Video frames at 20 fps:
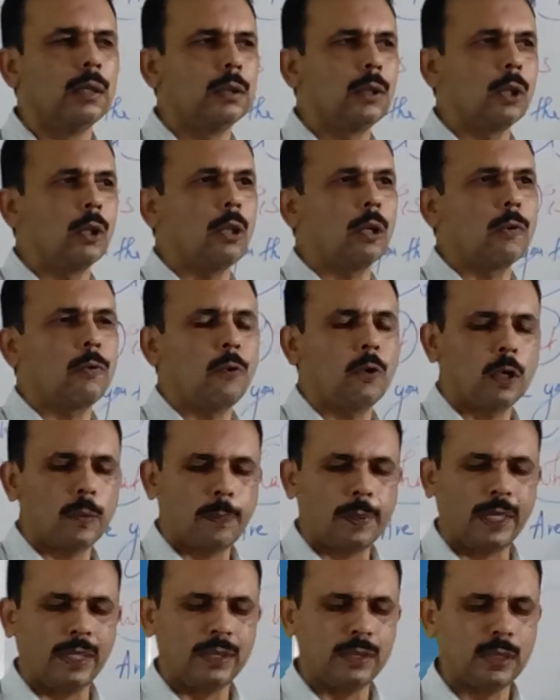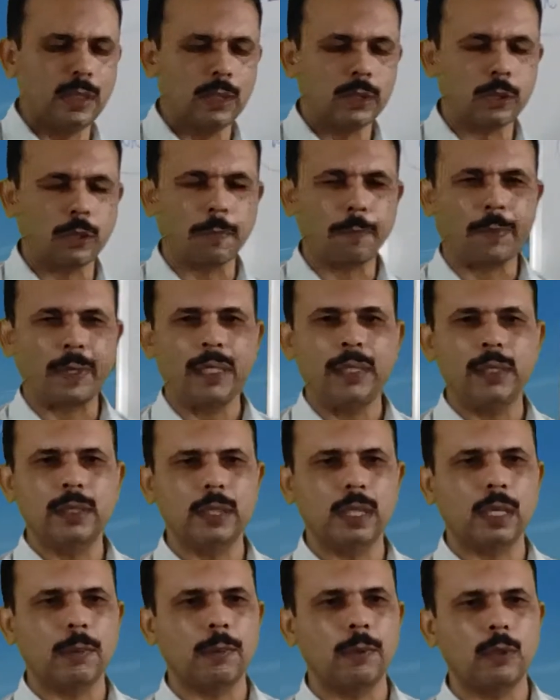3 or 4 pencils or pens
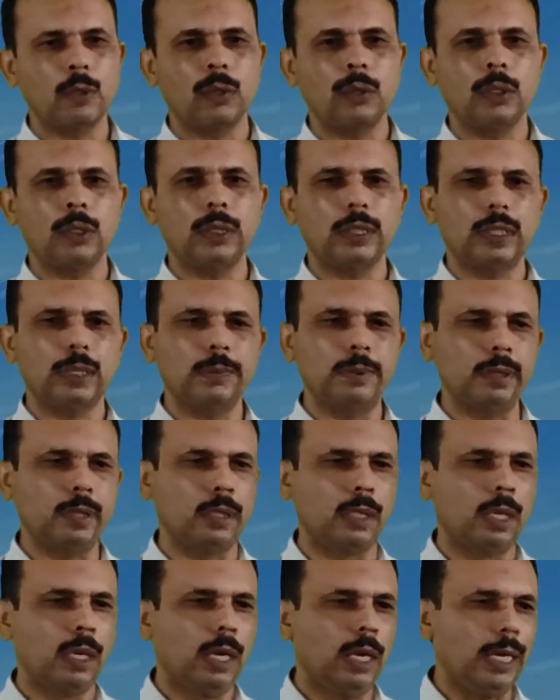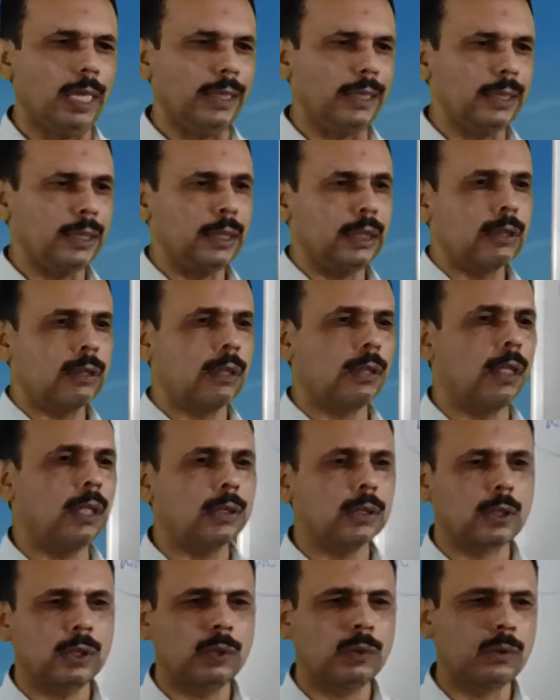are put on the table, and the teacher
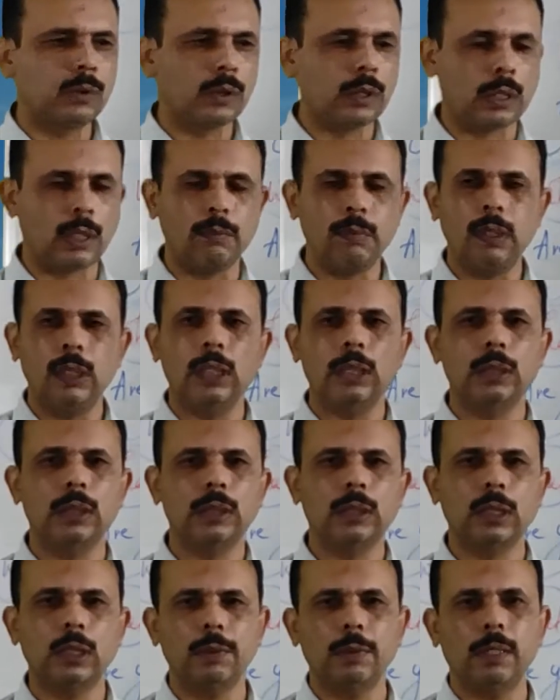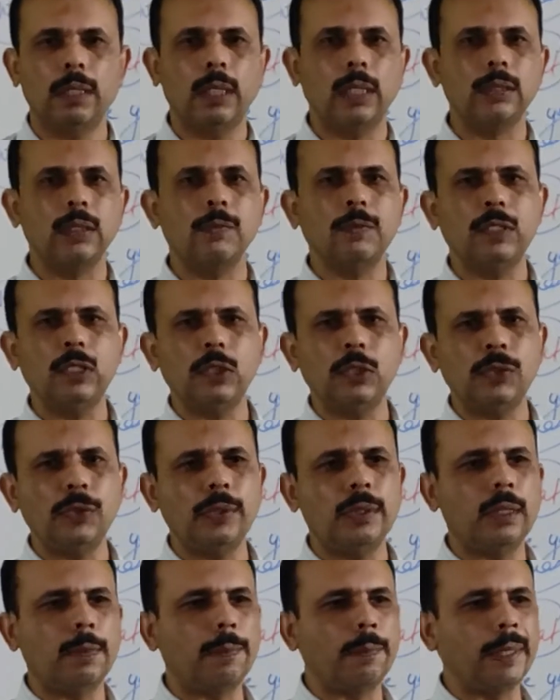asks you to come near the table and ask which is
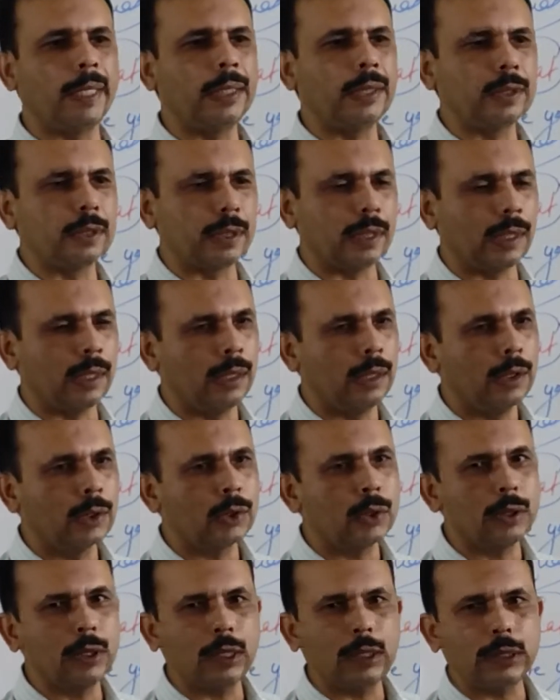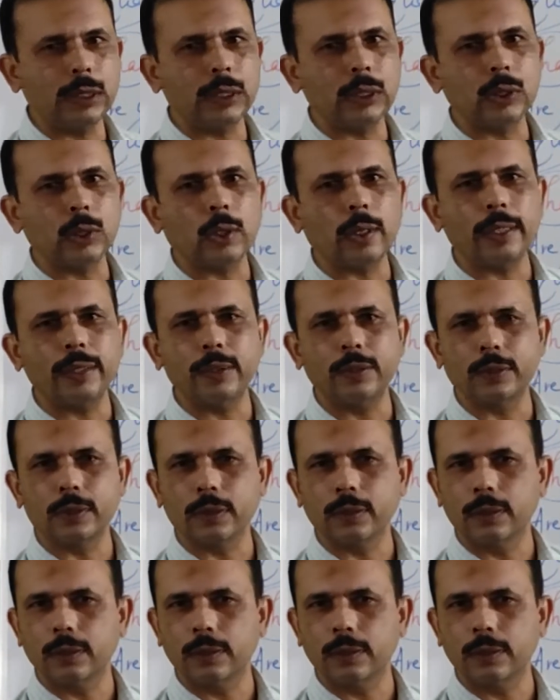your pencil. So there is a choice.